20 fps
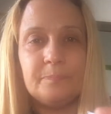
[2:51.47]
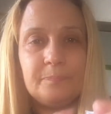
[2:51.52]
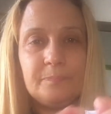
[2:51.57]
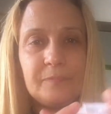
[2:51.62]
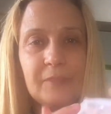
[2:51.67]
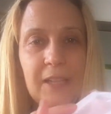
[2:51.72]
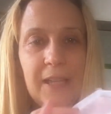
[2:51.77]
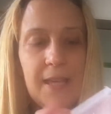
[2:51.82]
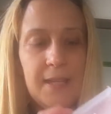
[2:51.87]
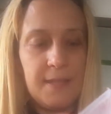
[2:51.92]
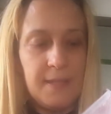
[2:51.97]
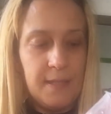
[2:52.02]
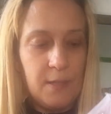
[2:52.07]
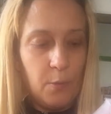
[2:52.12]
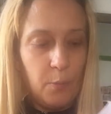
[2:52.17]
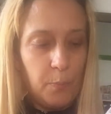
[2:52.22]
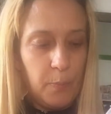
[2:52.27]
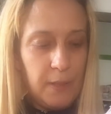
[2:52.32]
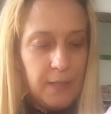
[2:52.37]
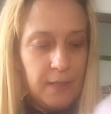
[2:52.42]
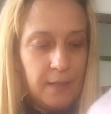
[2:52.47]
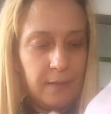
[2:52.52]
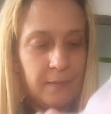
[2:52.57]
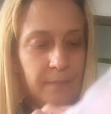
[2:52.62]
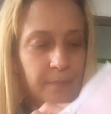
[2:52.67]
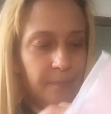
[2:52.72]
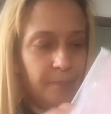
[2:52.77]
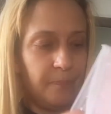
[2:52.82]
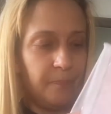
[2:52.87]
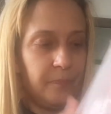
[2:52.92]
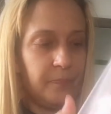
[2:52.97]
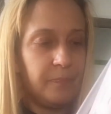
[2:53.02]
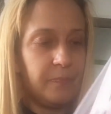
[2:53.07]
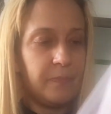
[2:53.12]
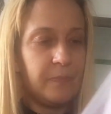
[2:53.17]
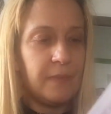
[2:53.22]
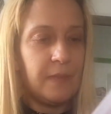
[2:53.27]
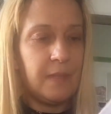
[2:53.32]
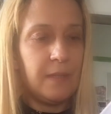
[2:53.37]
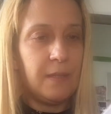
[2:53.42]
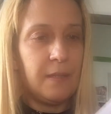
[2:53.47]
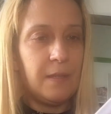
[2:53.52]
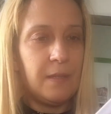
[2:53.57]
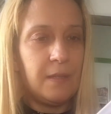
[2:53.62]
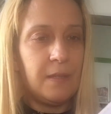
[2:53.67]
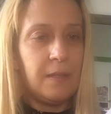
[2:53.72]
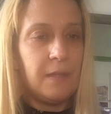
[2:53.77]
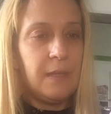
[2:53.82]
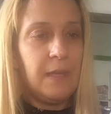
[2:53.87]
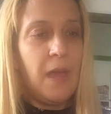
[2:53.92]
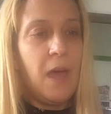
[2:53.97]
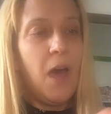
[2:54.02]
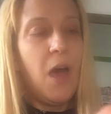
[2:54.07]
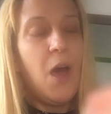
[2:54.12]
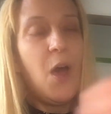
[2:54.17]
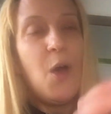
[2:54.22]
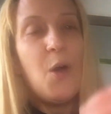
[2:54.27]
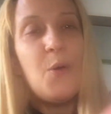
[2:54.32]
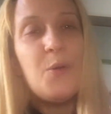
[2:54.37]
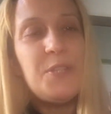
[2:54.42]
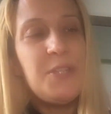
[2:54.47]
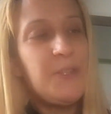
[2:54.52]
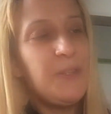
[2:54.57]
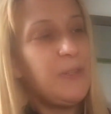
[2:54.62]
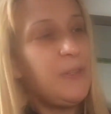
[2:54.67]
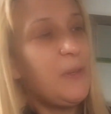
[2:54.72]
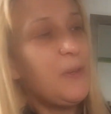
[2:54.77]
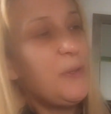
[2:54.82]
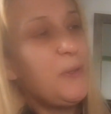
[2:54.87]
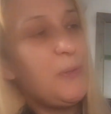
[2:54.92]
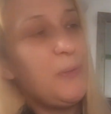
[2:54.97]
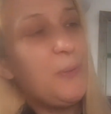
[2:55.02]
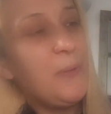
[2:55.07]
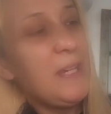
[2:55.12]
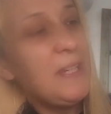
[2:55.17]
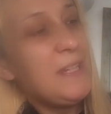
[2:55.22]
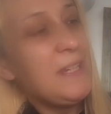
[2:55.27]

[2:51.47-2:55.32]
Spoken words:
Let's open. Oh, so sweet.